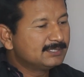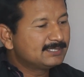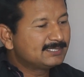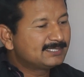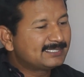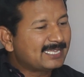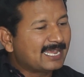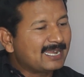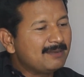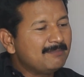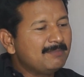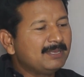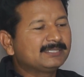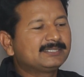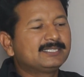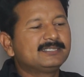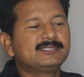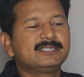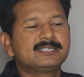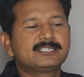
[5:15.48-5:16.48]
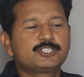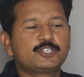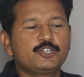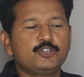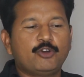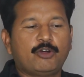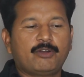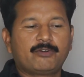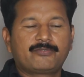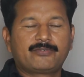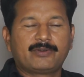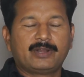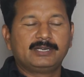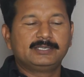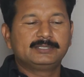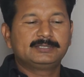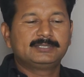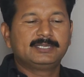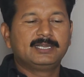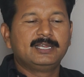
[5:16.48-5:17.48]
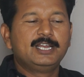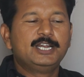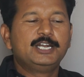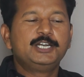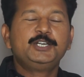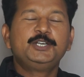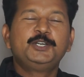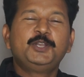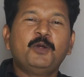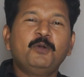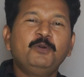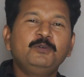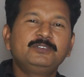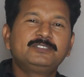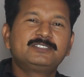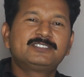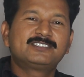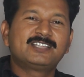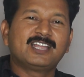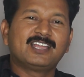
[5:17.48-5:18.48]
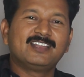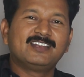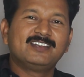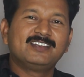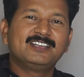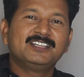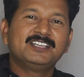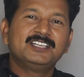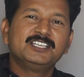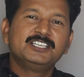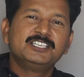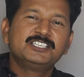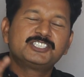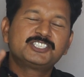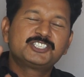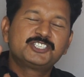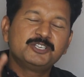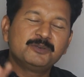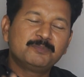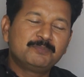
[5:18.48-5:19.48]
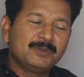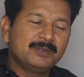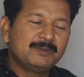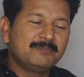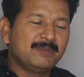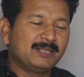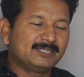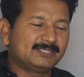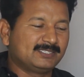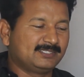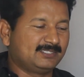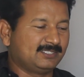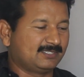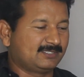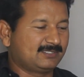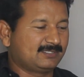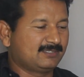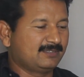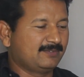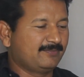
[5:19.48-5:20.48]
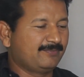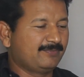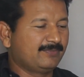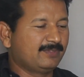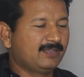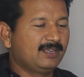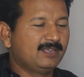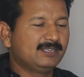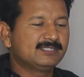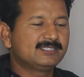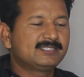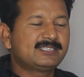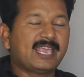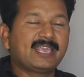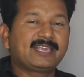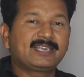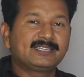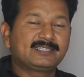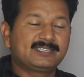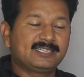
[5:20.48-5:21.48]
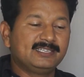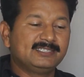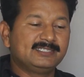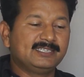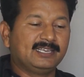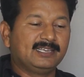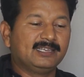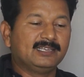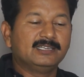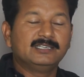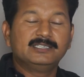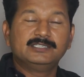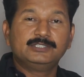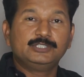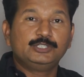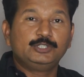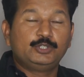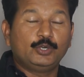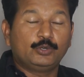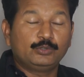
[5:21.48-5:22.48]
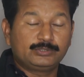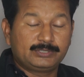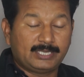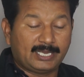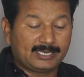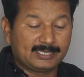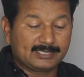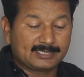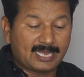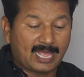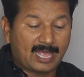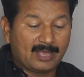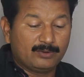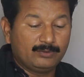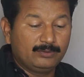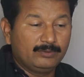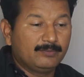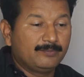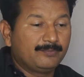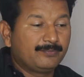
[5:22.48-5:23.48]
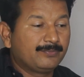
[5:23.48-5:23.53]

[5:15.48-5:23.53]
Send messages to your friends. Don't send stupid messages. Take it easy. Don't take it now.